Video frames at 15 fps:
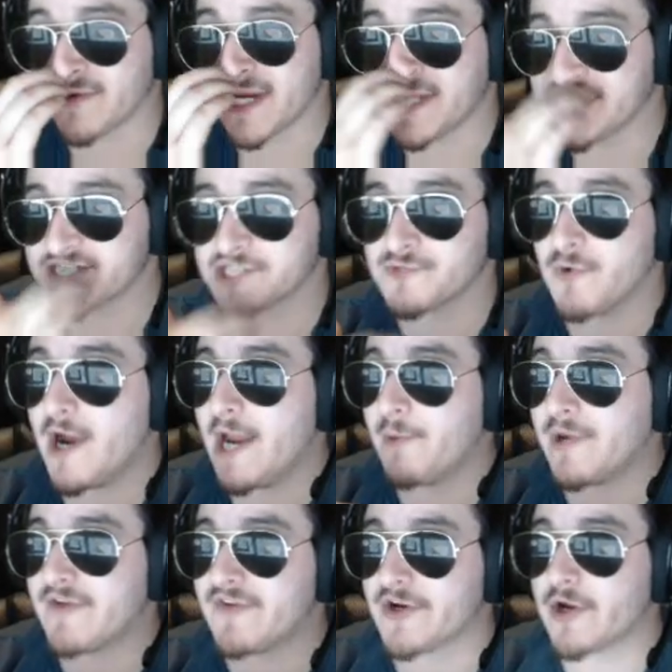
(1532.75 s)
And this is why
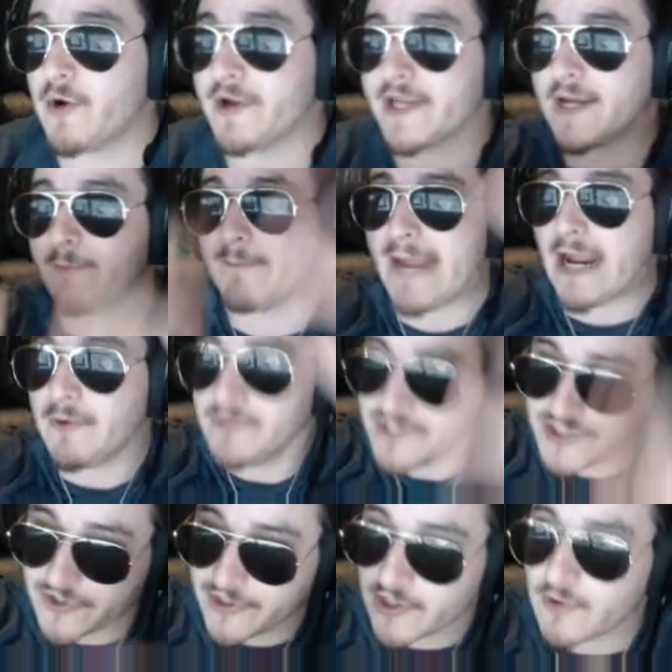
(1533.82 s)
whenever you're going up
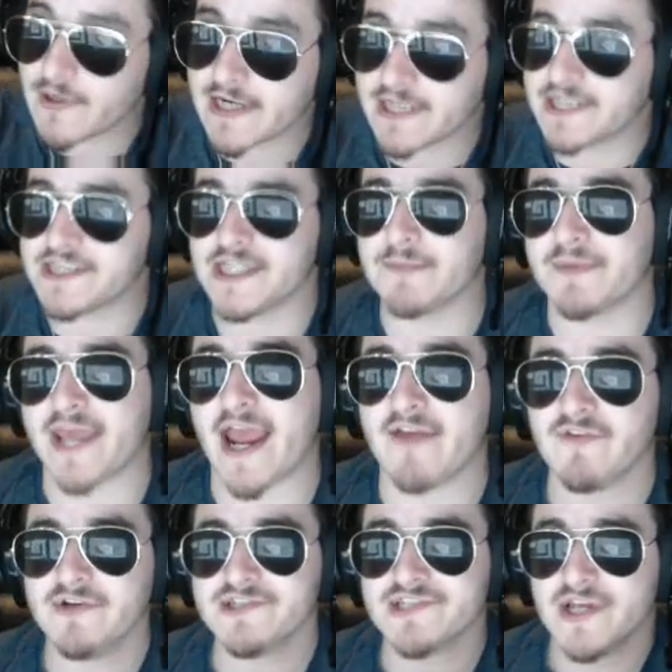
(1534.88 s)
mountains or you're going into deep
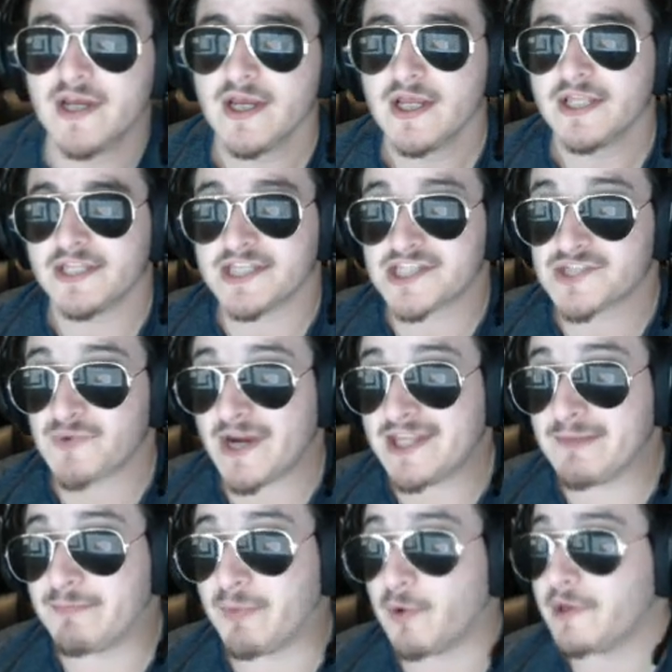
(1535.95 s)
caverns, this is why
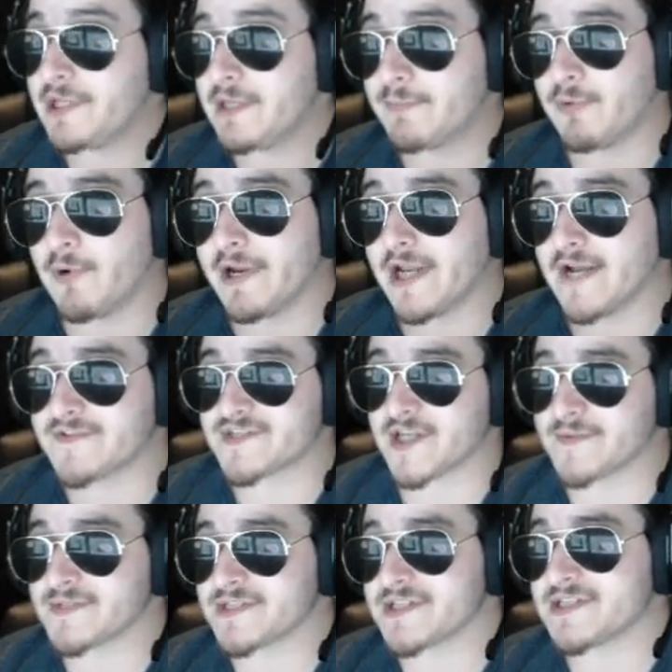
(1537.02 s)
the boiling point of
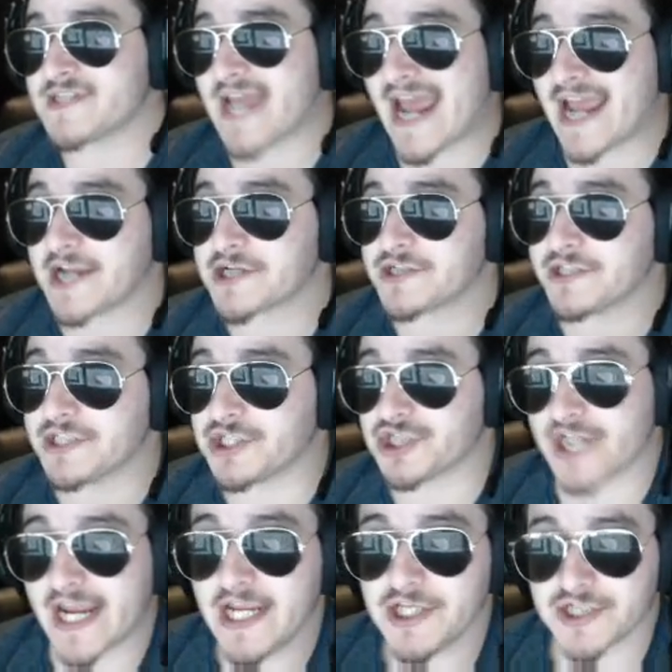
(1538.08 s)
substances actually
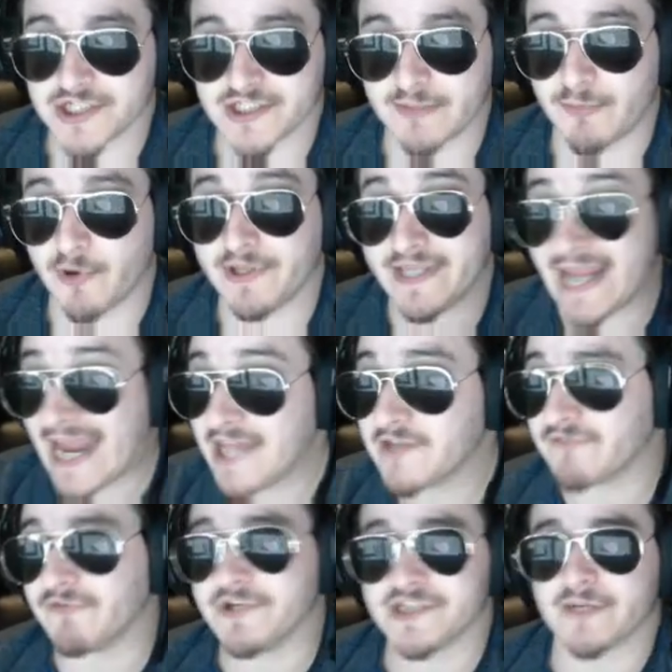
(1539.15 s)
changes, the boiling and the
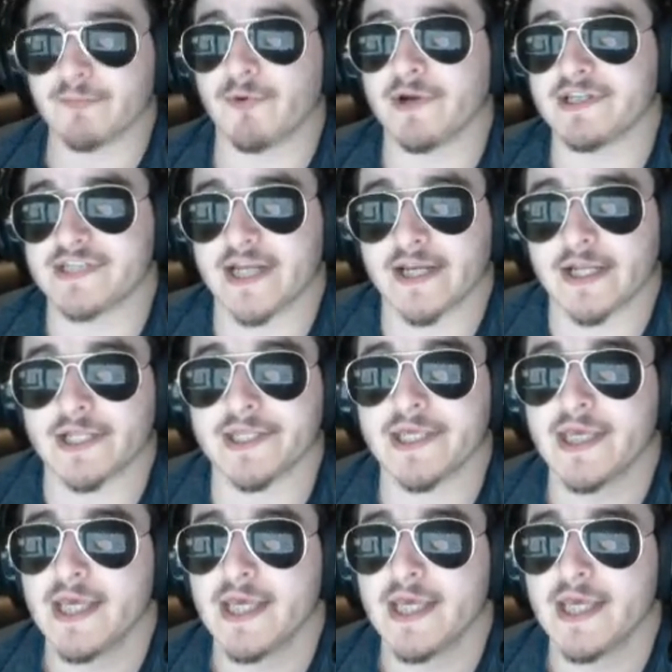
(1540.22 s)
freezing point technically.